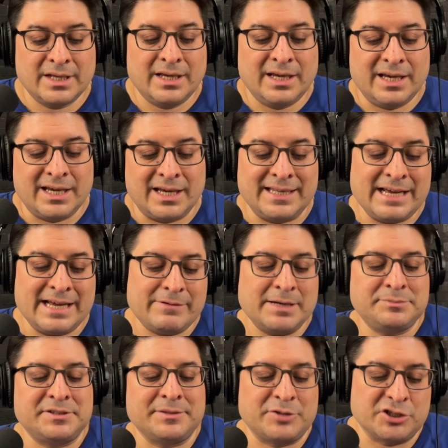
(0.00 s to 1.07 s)
And that
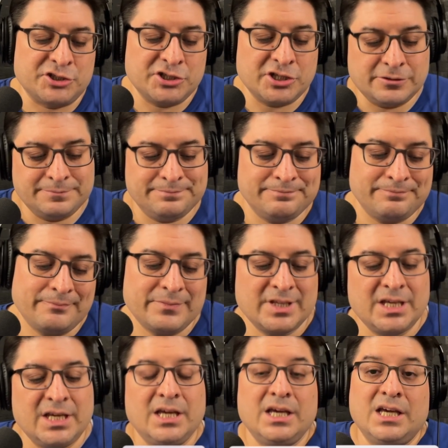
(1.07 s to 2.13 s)
wraps up the show.
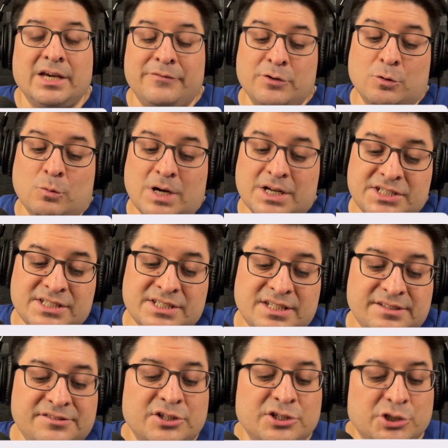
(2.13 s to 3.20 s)
If you're watching
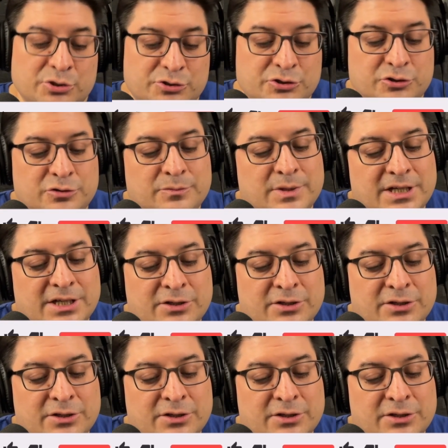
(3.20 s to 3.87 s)
this on YouTube,